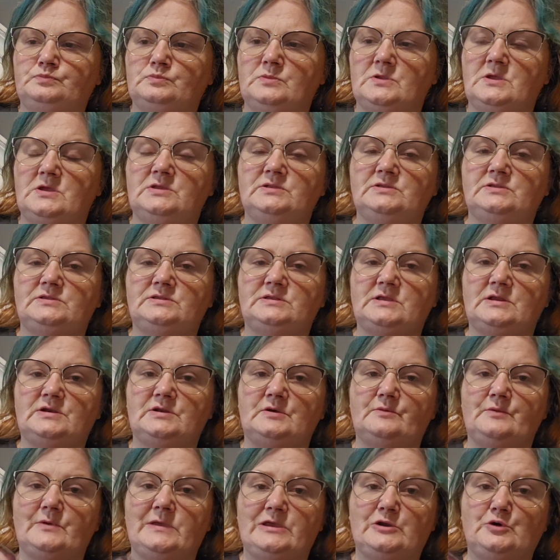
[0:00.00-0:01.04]
instead
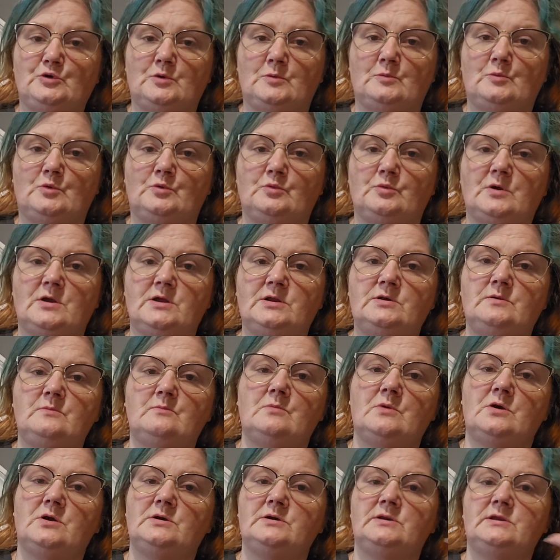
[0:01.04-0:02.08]
of a normal run,
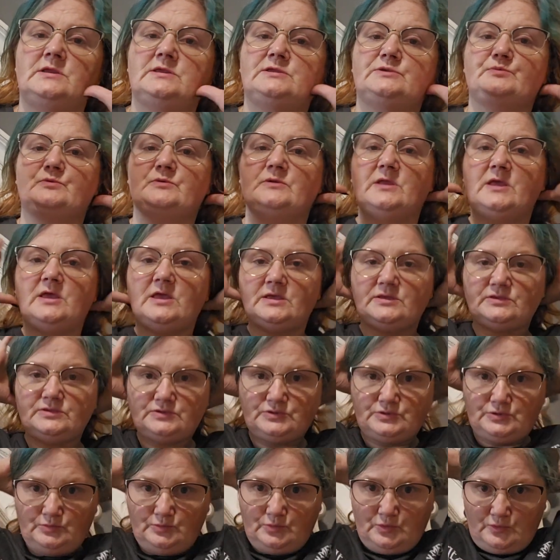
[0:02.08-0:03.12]
Martin has been asked
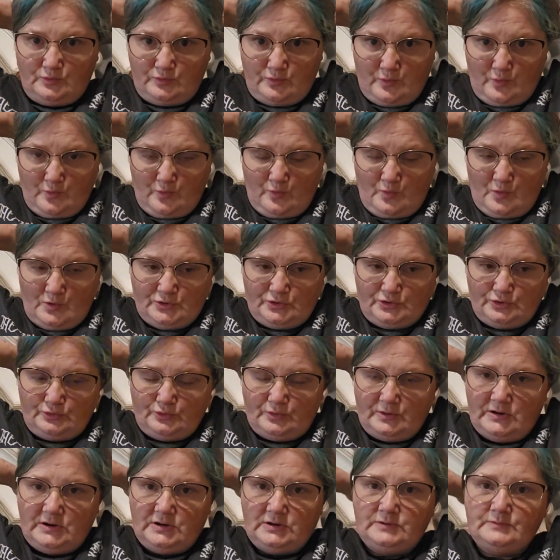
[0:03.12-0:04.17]
to move one
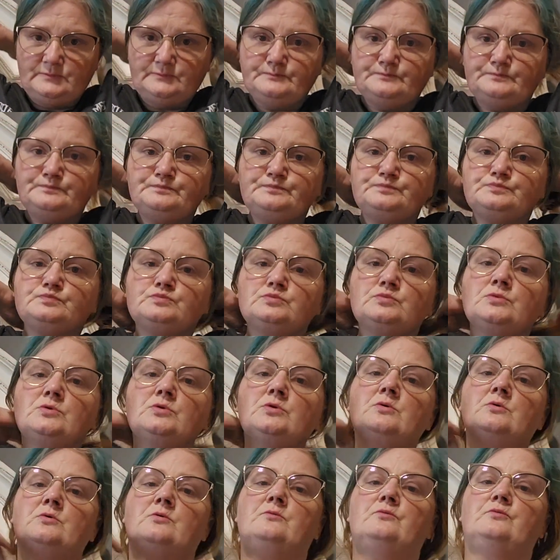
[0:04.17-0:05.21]
train
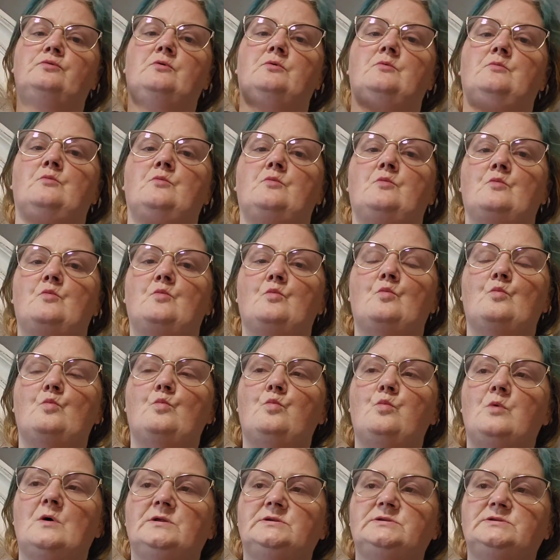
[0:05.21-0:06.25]
from
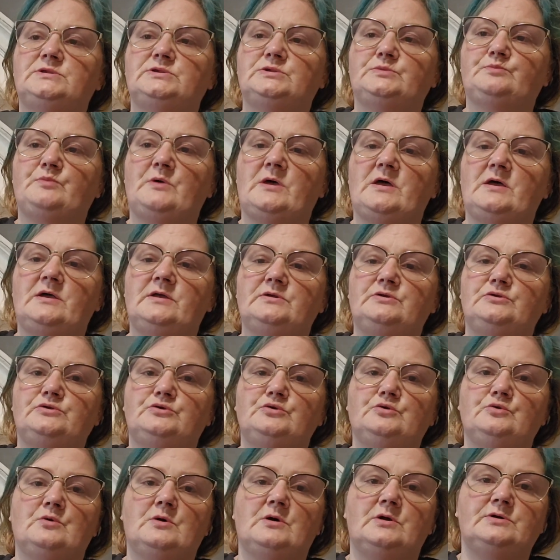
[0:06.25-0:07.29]
one spot
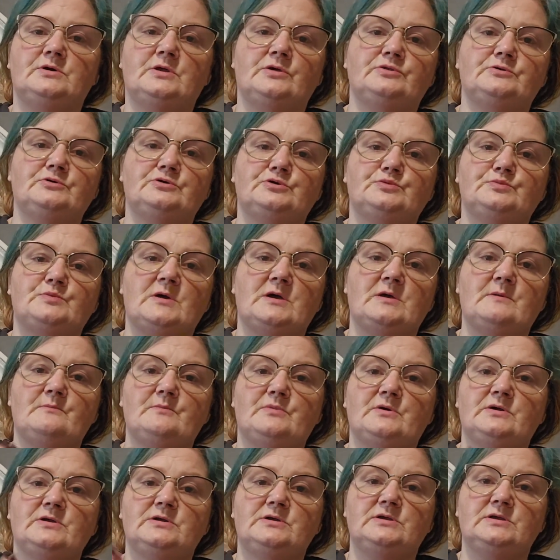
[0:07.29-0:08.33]
to another spot,
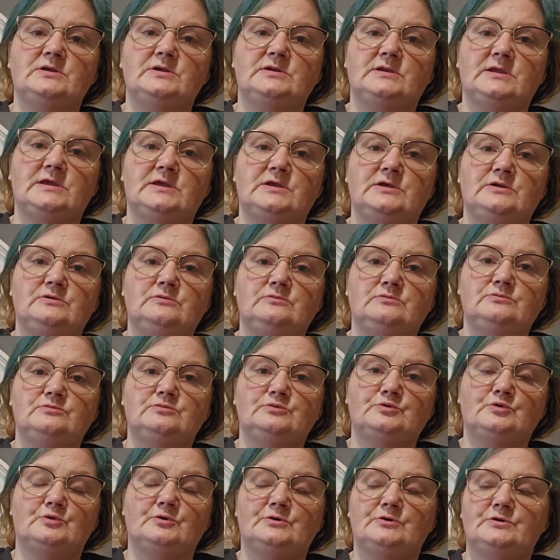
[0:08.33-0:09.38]
but in a
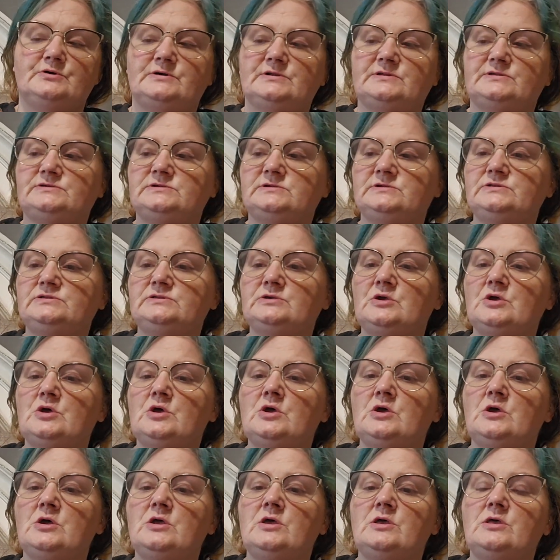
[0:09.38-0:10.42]
shorter distance.
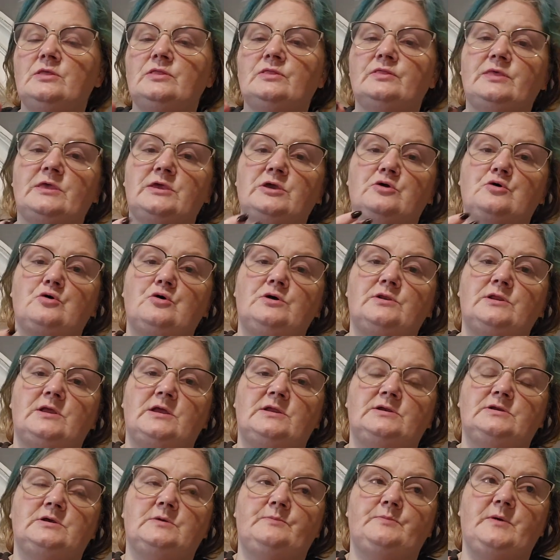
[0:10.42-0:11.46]
They could
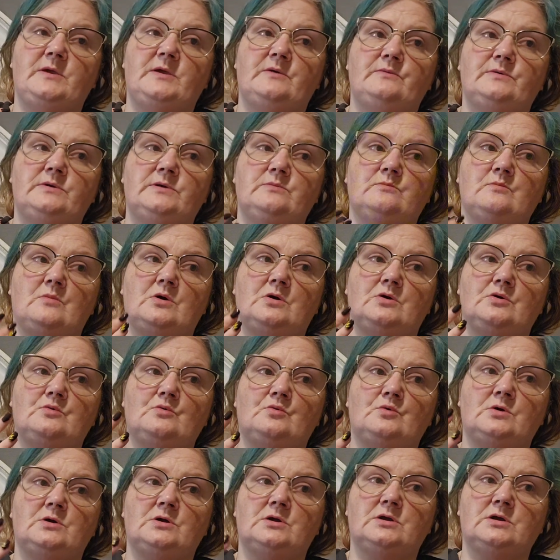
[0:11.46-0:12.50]
end up having Martin
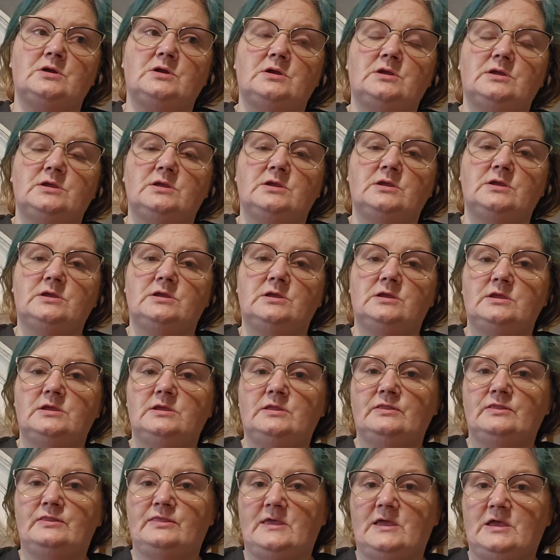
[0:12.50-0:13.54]
work
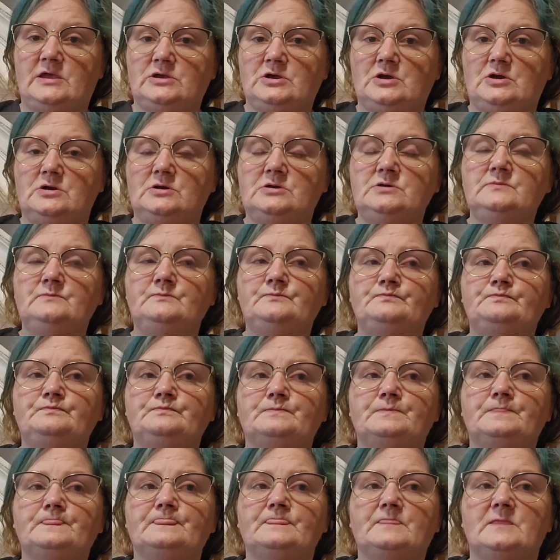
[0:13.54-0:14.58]
in that yard
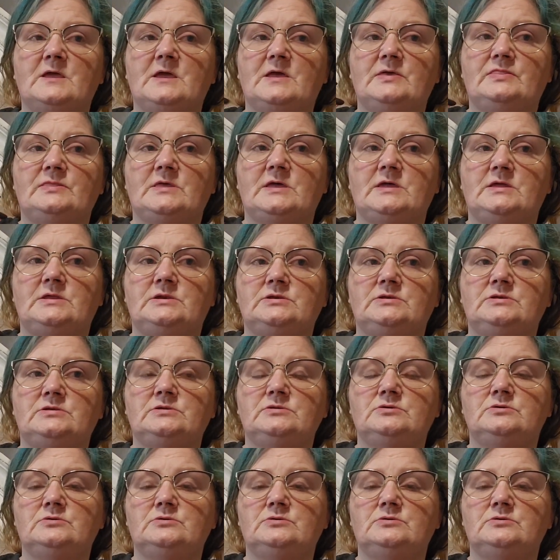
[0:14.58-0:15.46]
and then